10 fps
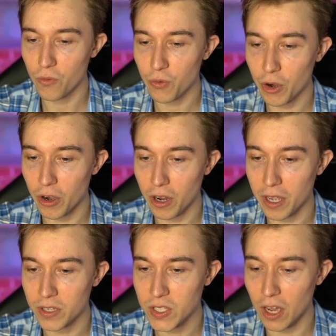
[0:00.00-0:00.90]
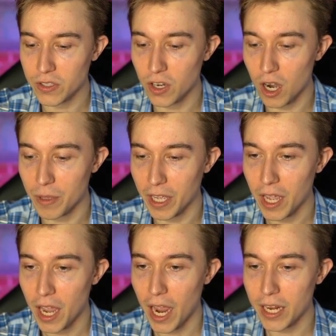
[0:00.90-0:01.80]
in for a skeleton army,
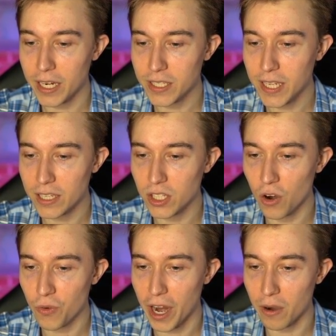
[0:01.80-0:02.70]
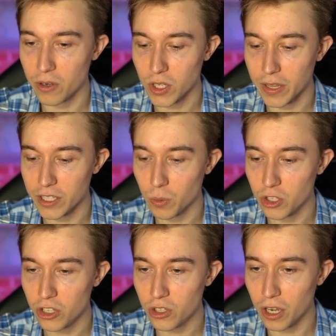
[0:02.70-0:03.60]
and he decides to go for arrows on this,
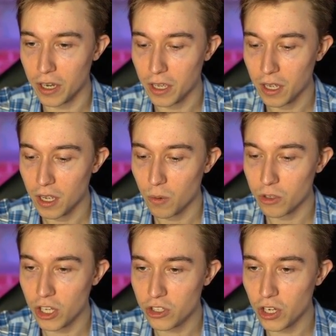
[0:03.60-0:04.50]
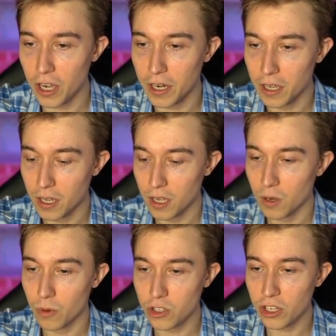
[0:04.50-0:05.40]
which he should, which he should,
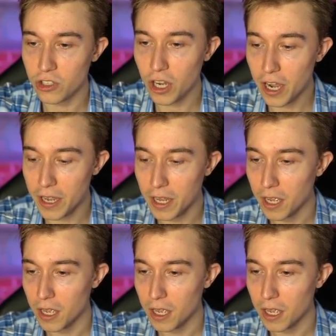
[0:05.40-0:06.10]
which he should,